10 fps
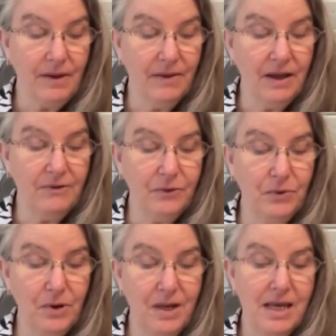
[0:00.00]
And
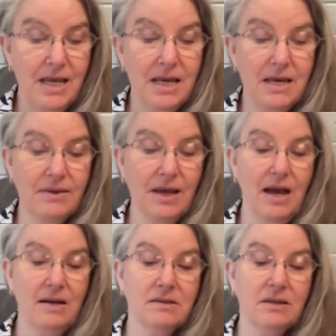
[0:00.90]
therefore hear the
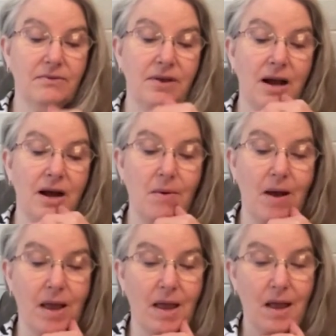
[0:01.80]
counsel of
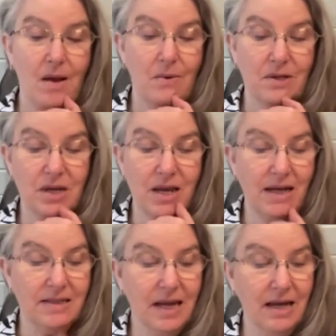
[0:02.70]
Yahweh, which he
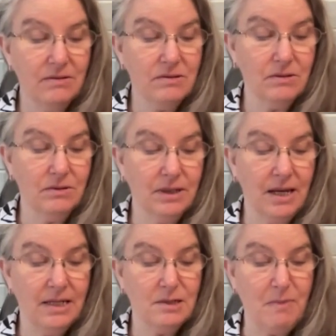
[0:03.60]
has counseled
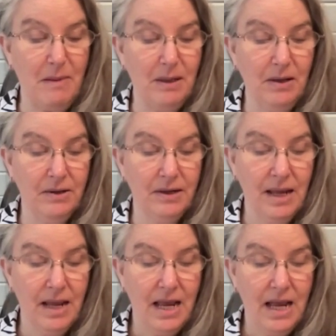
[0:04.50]
against Babylon,
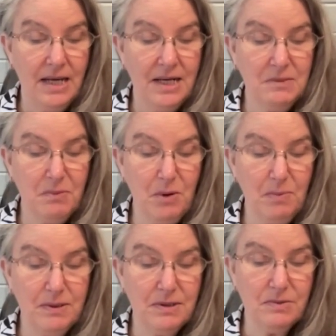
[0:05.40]
and his
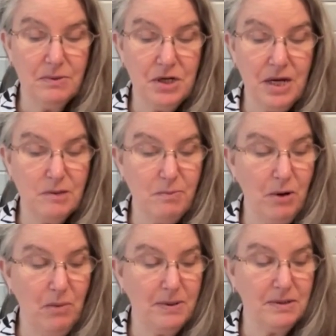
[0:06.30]
purposes which he has
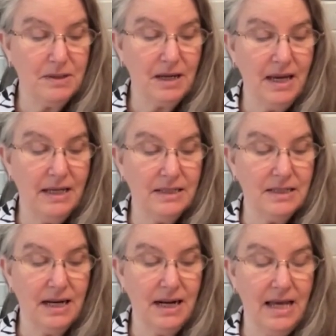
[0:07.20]
purposed against
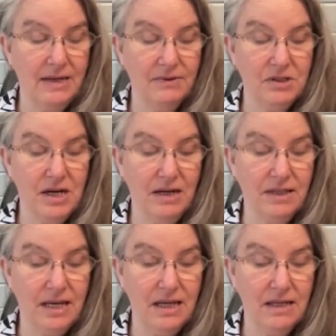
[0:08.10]
the land of the
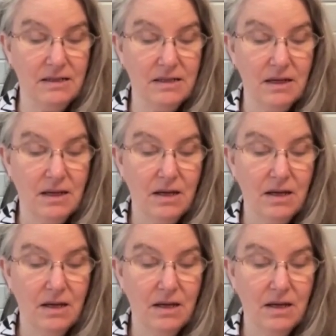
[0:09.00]
Chaldeans.